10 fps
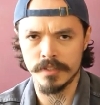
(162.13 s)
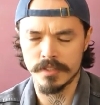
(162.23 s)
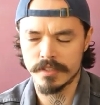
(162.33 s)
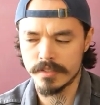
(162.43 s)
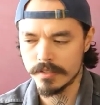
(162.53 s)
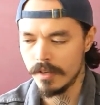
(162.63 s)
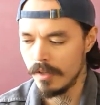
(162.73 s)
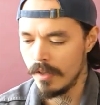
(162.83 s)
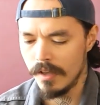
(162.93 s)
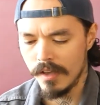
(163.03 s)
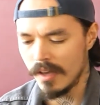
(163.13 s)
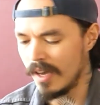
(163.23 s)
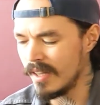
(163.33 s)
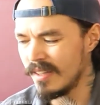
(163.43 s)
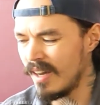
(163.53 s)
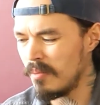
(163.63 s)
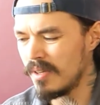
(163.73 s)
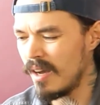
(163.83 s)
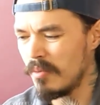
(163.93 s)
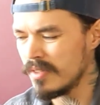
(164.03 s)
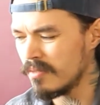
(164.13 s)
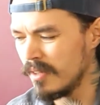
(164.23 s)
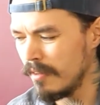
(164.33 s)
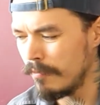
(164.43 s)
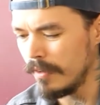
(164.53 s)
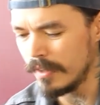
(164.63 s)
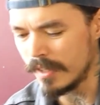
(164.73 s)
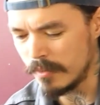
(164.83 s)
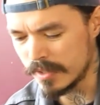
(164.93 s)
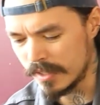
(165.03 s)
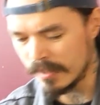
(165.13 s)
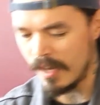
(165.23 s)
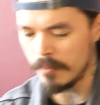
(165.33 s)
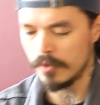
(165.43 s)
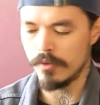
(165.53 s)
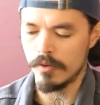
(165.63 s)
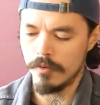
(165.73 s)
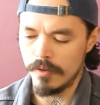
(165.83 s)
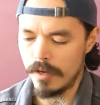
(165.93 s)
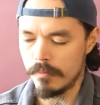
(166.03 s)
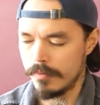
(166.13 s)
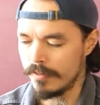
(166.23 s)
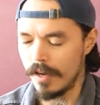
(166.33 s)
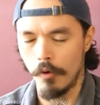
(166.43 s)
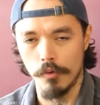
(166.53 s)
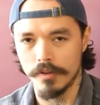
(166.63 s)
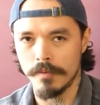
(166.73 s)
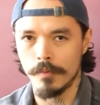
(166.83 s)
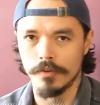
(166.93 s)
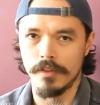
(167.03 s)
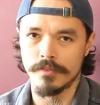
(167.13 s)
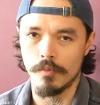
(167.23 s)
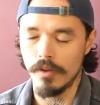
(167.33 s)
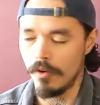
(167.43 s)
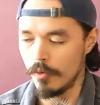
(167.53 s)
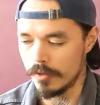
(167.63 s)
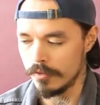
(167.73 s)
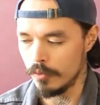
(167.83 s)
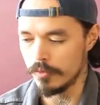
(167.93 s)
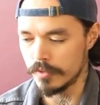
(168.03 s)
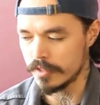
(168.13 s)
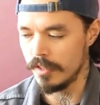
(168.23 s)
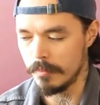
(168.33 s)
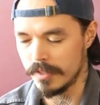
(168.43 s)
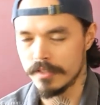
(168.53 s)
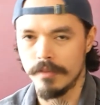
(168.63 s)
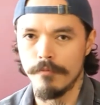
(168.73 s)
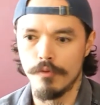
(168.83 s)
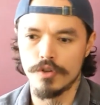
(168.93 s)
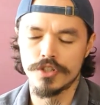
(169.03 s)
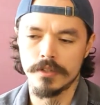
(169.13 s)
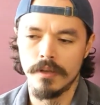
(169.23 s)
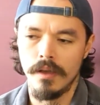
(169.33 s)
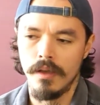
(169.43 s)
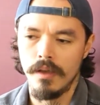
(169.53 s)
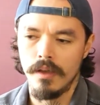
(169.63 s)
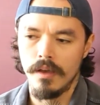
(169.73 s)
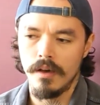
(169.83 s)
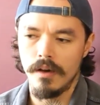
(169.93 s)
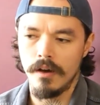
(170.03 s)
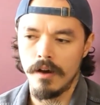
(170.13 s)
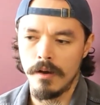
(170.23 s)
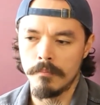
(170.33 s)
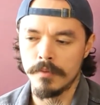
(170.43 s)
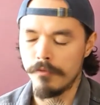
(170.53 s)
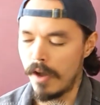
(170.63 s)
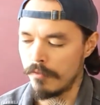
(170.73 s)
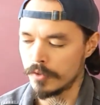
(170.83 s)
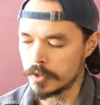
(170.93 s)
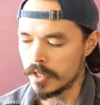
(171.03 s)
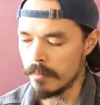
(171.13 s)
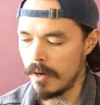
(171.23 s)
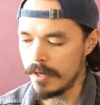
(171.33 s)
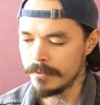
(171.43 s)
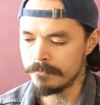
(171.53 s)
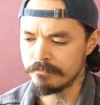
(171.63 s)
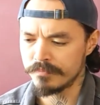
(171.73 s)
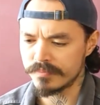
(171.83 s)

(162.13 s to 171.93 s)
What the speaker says: the discs. And I wasn't really feeling it. I was like, nah, I'm not gonna go. I ordered that model as well. I ordered the ultra slim and the slim version, the 500 gigabyte.